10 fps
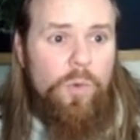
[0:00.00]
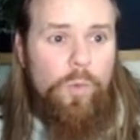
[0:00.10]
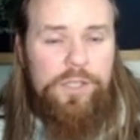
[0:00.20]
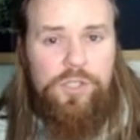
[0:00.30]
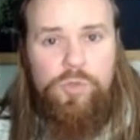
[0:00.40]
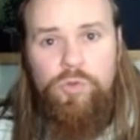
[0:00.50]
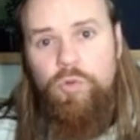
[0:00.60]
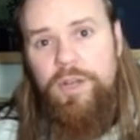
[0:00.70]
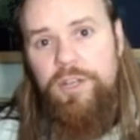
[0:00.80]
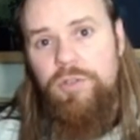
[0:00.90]
When you
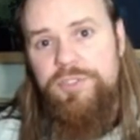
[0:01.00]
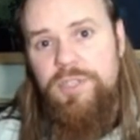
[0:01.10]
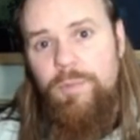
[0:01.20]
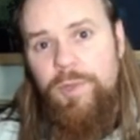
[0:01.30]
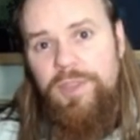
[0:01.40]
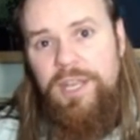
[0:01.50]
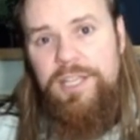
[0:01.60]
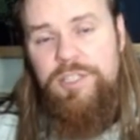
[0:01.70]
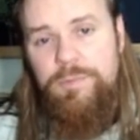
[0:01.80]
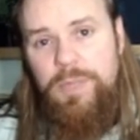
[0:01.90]
critical someone that
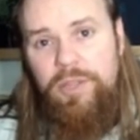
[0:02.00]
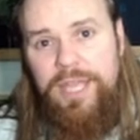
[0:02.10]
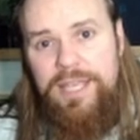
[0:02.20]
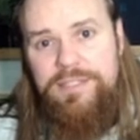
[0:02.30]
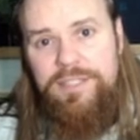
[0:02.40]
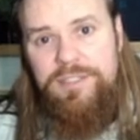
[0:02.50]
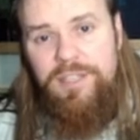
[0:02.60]
has spellcasting